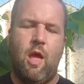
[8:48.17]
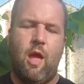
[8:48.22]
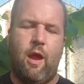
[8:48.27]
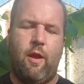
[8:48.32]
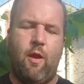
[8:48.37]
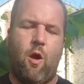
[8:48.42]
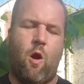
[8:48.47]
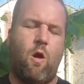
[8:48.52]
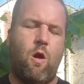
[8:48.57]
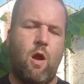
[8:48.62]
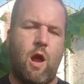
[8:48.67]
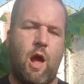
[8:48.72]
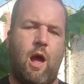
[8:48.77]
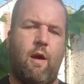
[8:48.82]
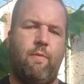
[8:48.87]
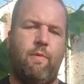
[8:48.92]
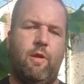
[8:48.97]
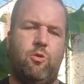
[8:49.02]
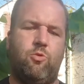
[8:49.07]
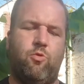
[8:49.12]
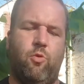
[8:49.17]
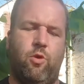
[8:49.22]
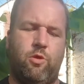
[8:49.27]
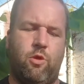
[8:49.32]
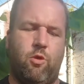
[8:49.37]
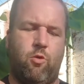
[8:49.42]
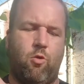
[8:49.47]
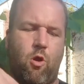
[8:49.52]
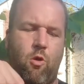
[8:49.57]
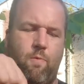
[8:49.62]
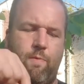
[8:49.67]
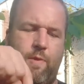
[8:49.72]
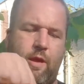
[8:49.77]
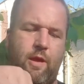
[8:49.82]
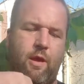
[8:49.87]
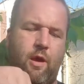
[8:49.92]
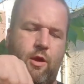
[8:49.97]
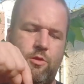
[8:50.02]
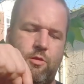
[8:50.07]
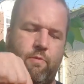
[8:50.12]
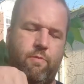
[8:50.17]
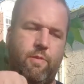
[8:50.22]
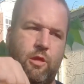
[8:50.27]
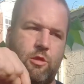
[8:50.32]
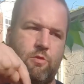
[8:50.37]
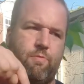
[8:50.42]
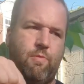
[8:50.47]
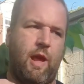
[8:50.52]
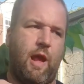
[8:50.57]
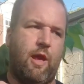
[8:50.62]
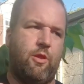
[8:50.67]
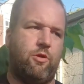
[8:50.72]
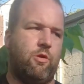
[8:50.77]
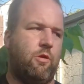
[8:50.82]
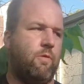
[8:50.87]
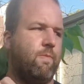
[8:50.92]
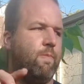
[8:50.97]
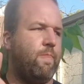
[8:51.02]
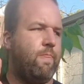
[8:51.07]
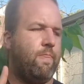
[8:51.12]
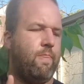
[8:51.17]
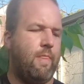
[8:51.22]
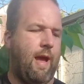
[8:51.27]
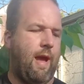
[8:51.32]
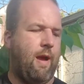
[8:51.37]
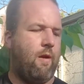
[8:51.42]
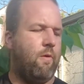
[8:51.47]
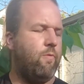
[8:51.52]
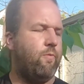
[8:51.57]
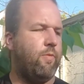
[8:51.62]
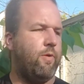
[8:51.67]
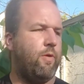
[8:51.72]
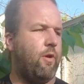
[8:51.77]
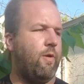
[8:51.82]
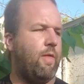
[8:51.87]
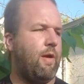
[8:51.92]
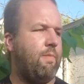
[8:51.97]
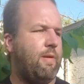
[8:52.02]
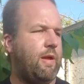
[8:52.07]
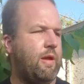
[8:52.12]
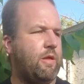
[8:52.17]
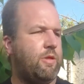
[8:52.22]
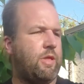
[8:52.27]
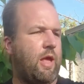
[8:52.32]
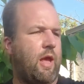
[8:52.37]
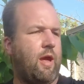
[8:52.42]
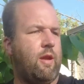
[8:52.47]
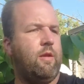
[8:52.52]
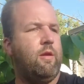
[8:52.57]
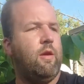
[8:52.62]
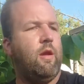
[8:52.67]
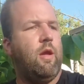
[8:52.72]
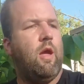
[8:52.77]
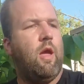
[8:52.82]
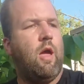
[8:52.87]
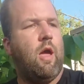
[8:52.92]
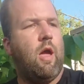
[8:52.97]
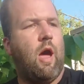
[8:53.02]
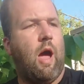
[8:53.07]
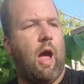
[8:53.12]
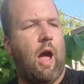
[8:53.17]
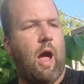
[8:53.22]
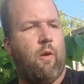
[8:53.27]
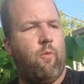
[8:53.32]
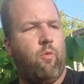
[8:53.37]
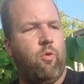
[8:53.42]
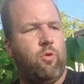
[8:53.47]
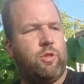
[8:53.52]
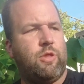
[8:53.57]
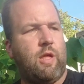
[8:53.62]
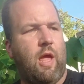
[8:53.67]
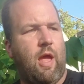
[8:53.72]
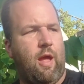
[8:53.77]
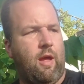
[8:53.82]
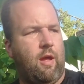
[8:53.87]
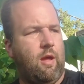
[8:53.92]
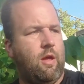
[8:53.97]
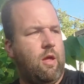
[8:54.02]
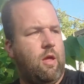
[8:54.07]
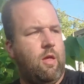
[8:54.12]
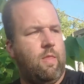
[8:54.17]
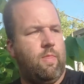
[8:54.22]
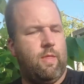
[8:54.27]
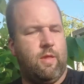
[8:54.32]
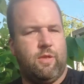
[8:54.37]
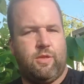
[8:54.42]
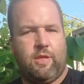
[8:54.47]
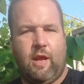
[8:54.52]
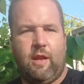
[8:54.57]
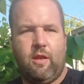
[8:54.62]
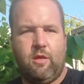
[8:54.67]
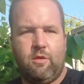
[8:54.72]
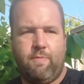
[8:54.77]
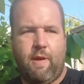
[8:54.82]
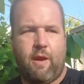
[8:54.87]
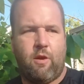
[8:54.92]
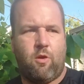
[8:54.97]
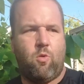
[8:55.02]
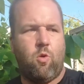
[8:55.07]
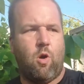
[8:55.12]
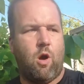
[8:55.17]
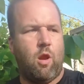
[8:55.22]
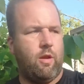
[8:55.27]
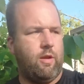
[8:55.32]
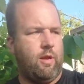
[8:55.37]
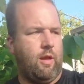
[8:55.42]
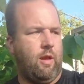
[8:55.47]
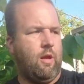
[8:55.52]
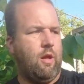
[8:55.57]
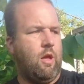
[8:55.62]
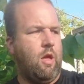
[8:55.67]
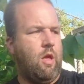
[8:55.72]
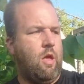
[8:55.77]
And our hobby is going to grow because of this blaster. Now, with all that being said, I will say the Ceta is better quality.